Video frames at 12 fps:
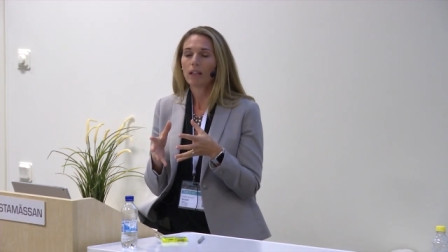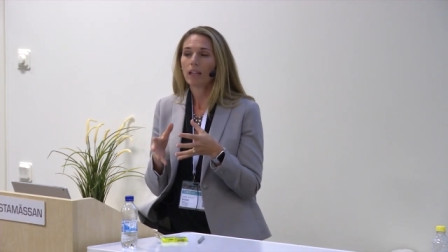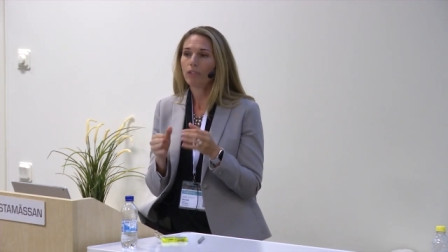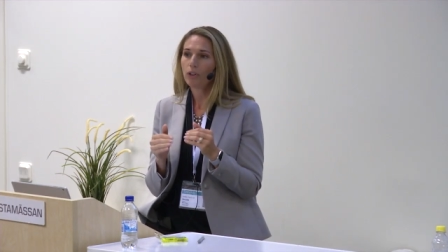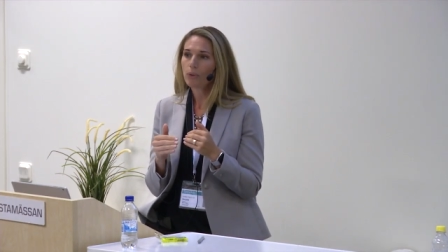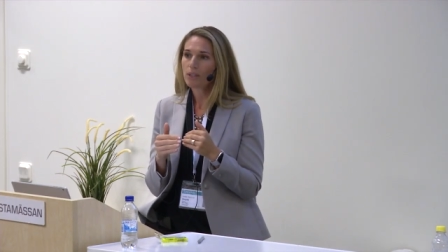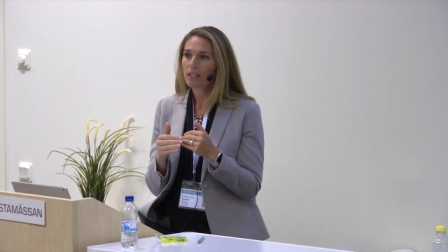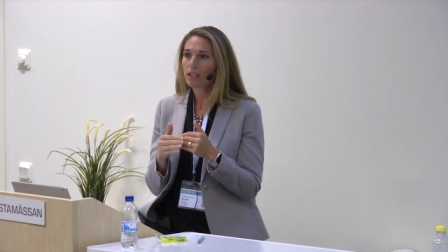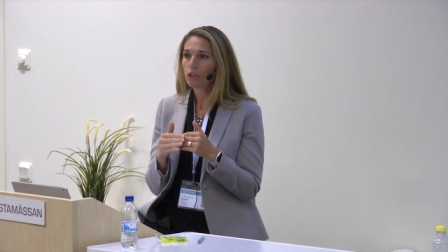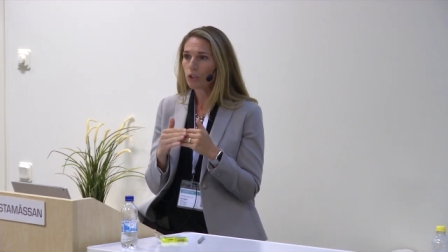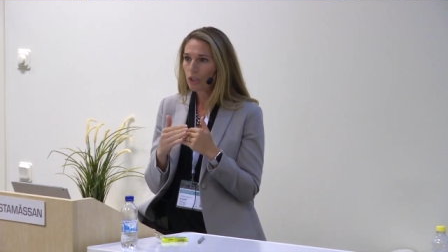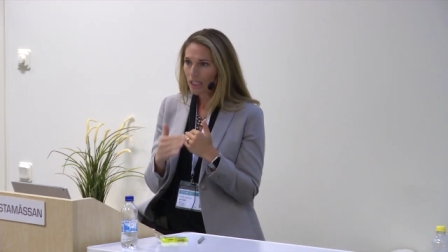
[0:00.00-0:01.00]
If you see
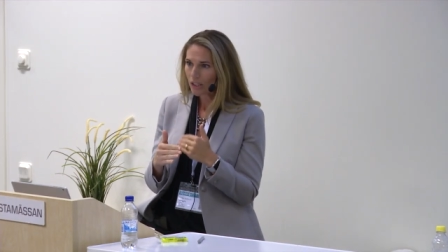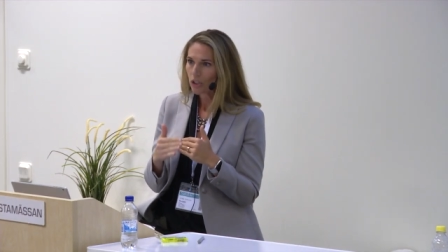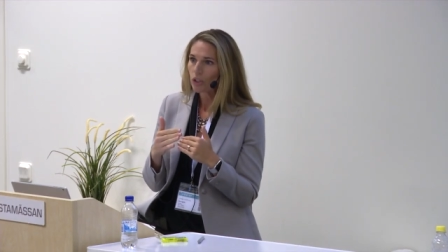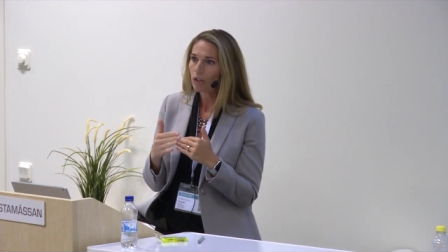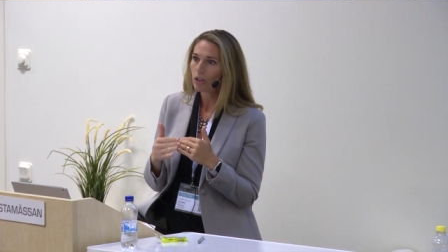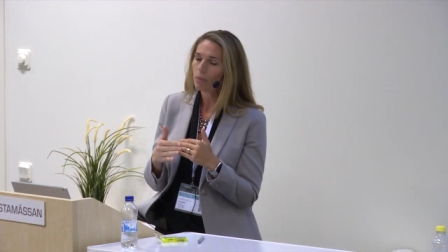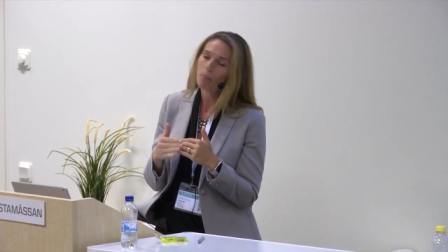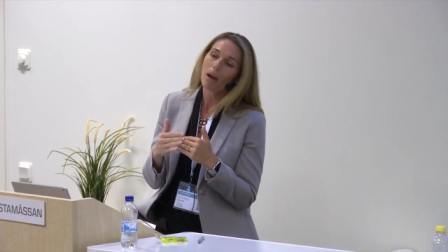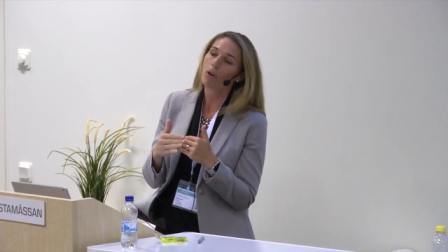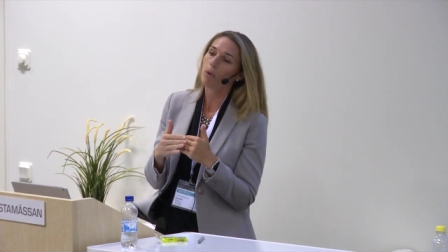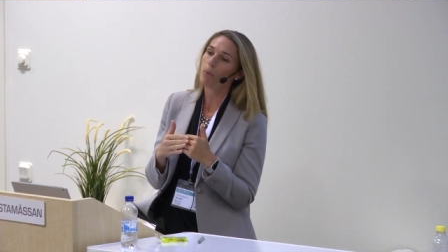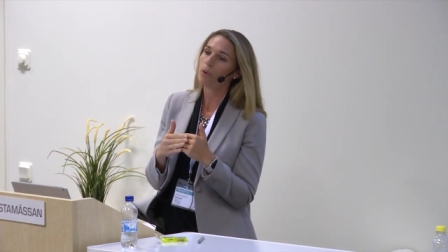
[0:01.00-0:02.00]
a traditional
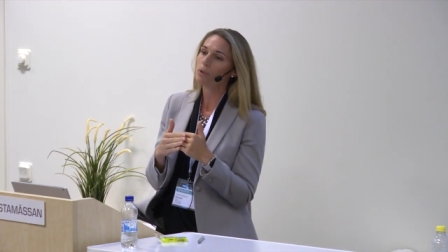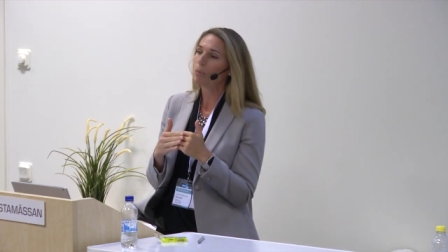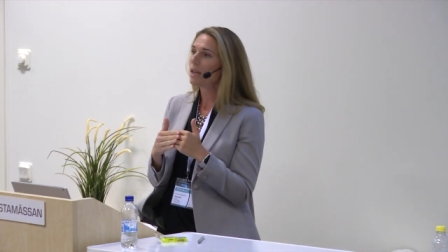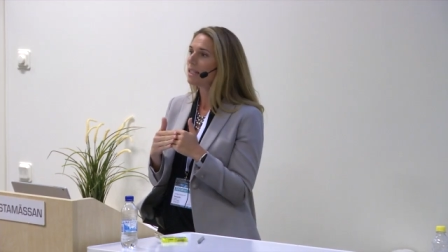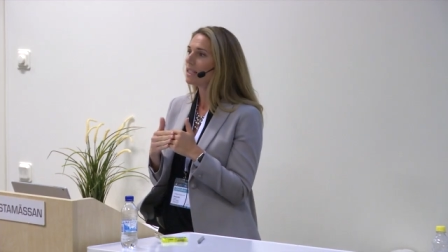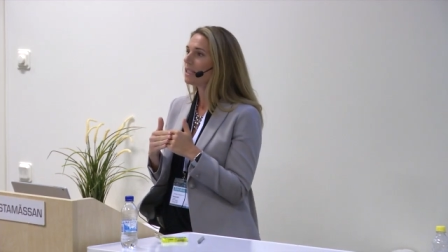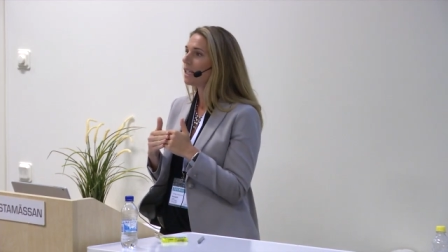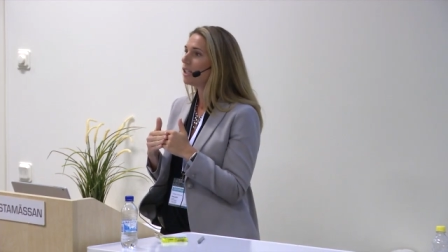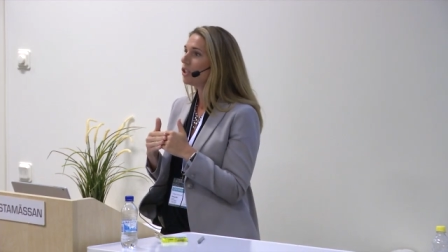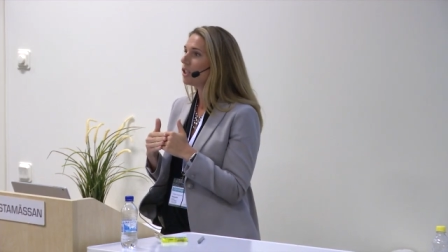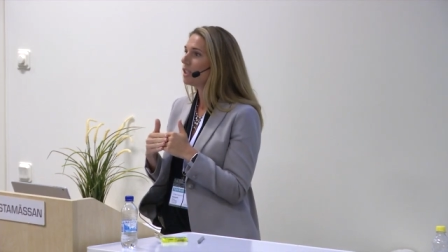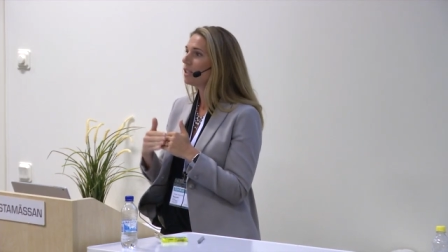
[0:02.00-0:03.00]
PowerPoint
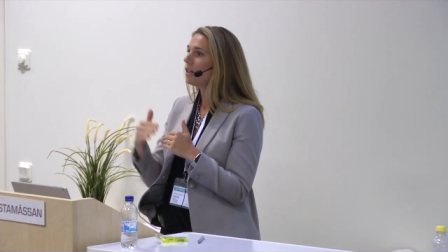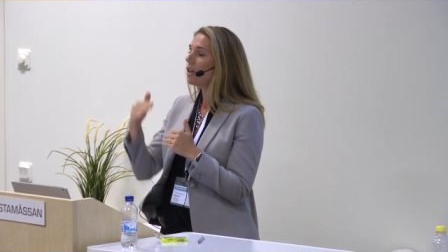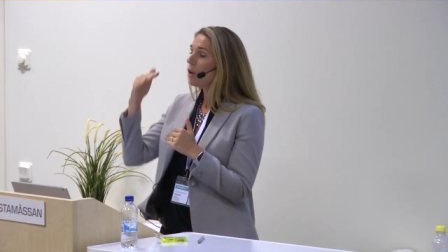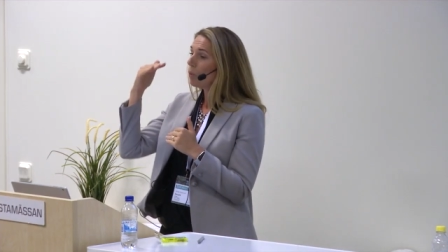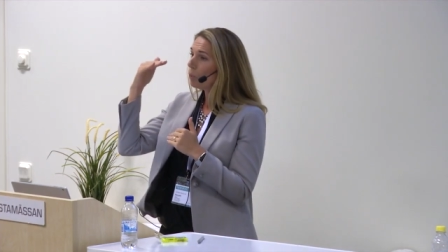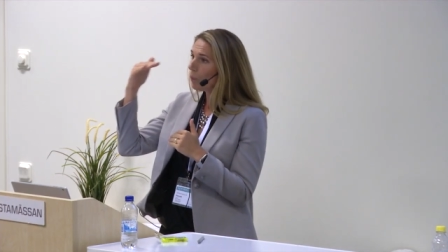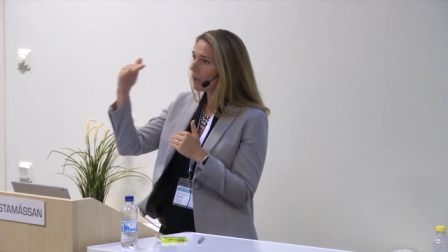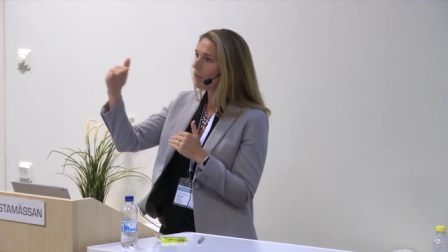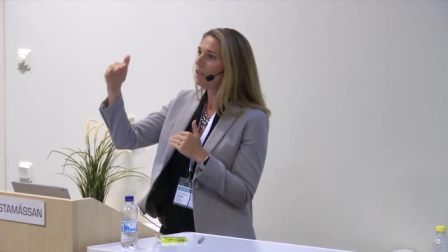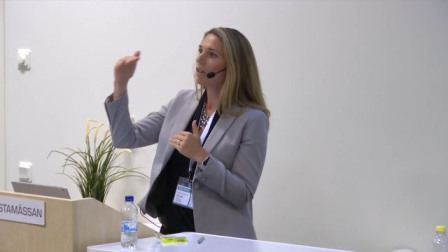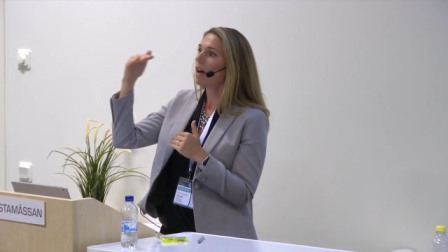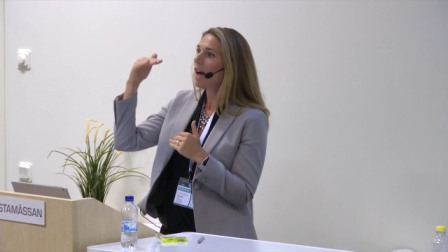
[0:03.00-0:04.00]
presentation
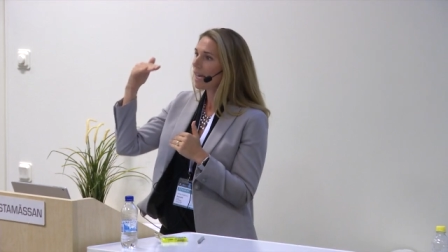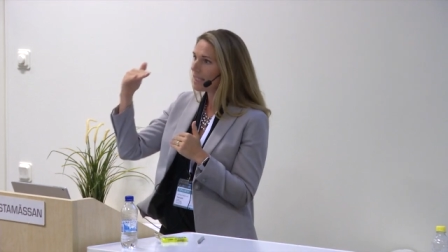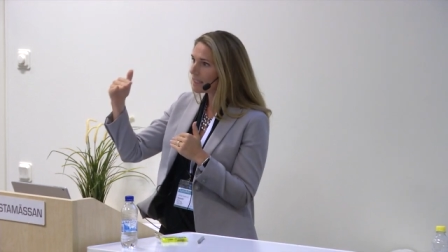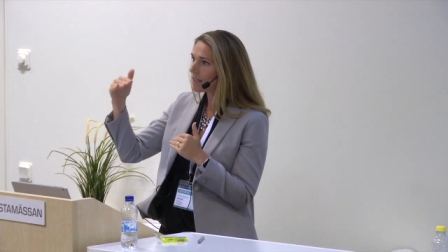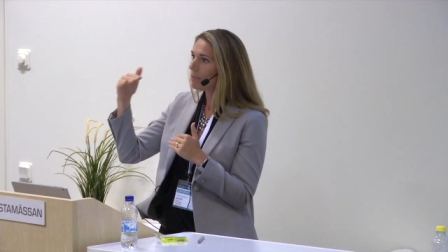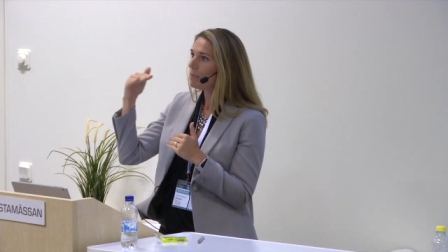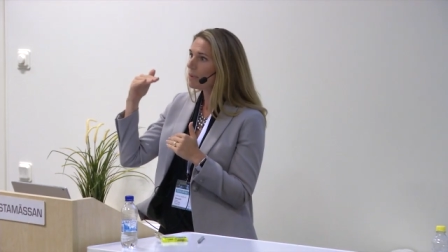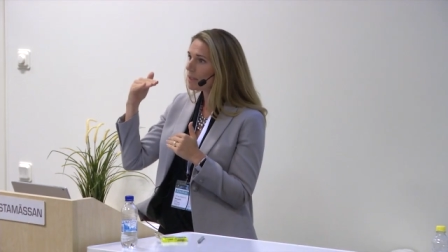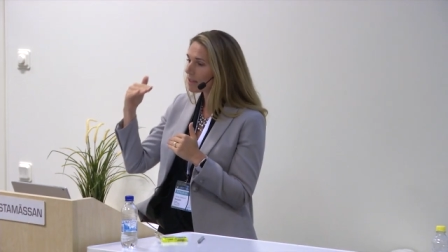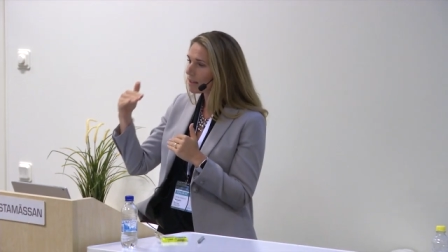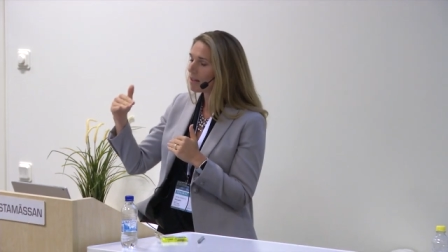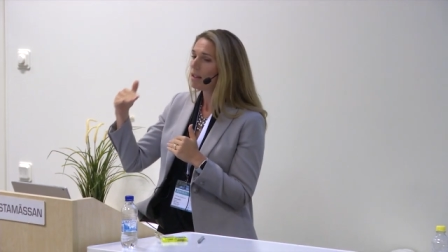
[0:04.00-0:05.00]
with
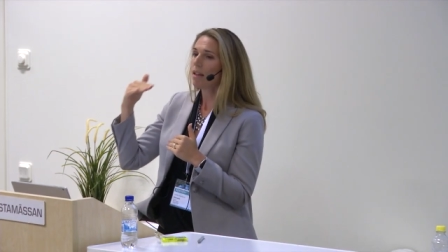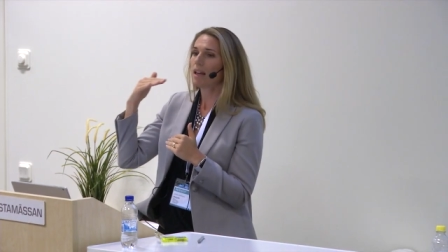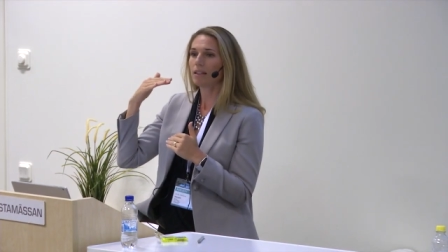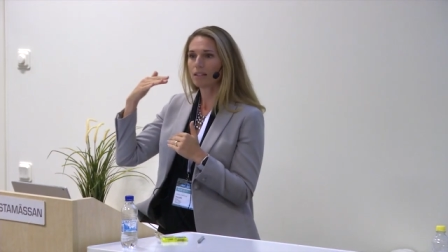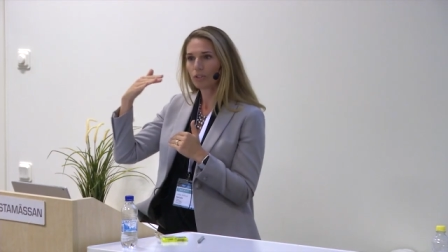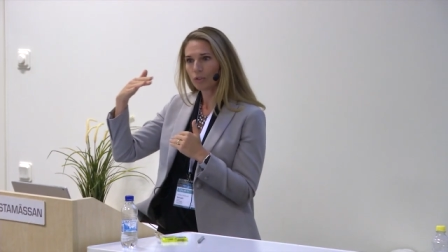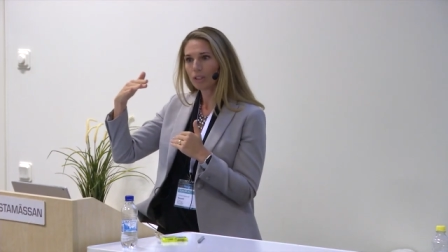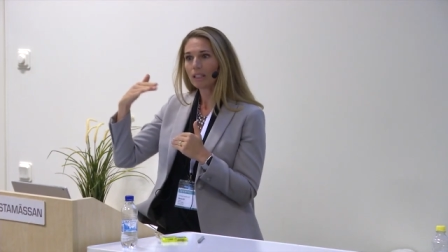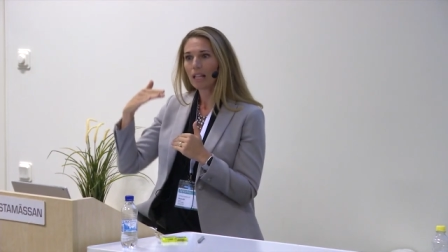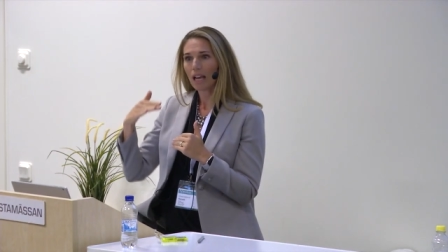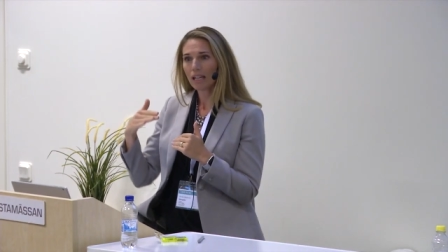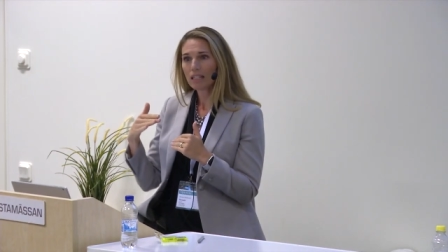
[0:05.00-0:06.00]
items and straight
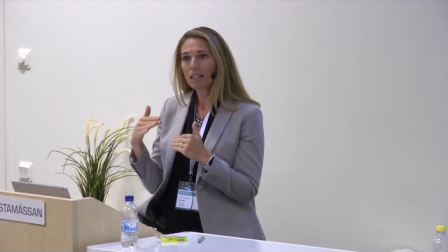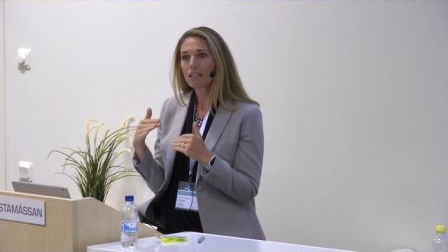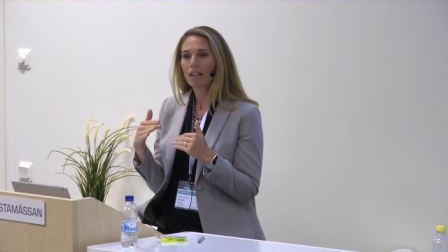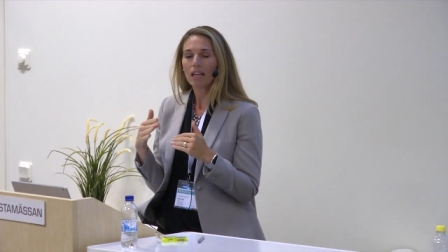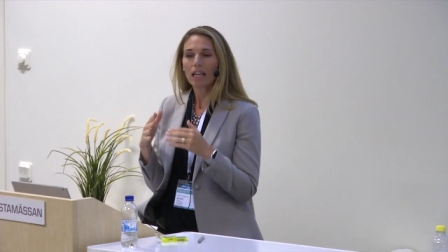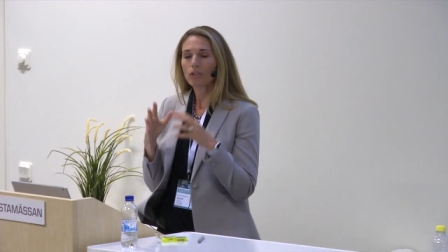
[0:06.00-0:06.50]
lines,